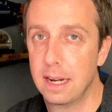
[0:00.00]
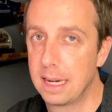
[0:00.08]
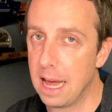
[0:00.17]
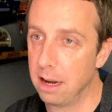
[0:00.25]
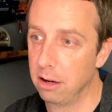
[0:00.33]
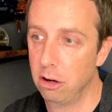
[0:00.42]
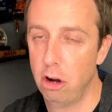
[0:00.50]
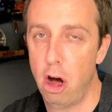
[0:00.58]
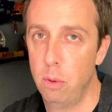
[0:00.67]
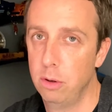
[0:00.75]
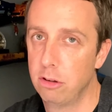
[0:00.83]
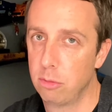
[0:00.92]
Again,
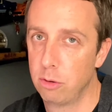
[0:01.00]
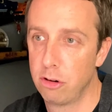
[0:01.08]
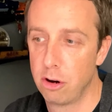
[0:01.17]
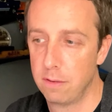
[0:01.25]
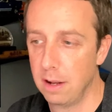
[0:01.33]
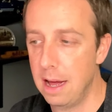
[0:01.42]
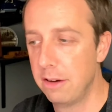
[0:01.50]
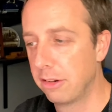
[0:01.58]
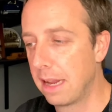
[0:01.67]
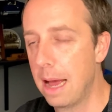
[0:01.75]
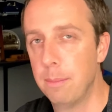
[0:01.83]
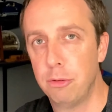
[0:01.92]
always switch it over to Logic
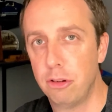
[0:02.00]
Apps.